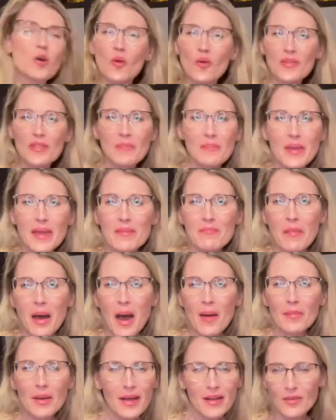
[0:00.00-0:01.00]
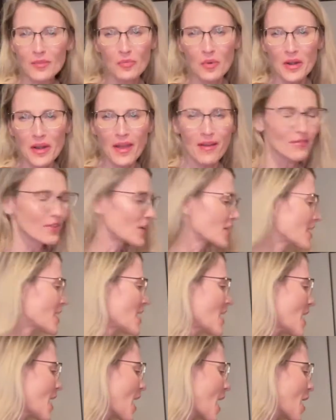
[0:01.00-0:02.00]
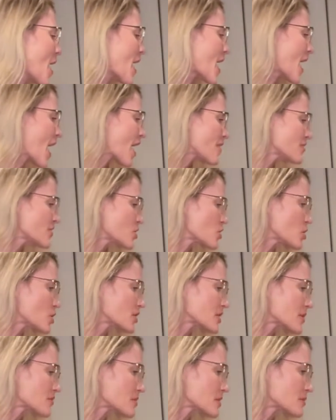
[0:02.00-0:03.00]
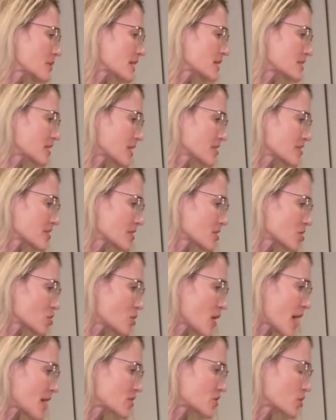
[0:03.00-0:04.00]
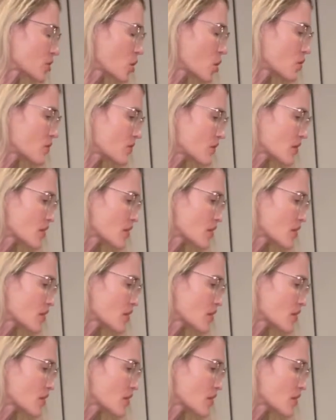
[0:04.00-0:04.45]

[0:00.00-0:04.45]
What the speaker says: Or the Big Mama, whatever. I have it hooked up to my dust extractor over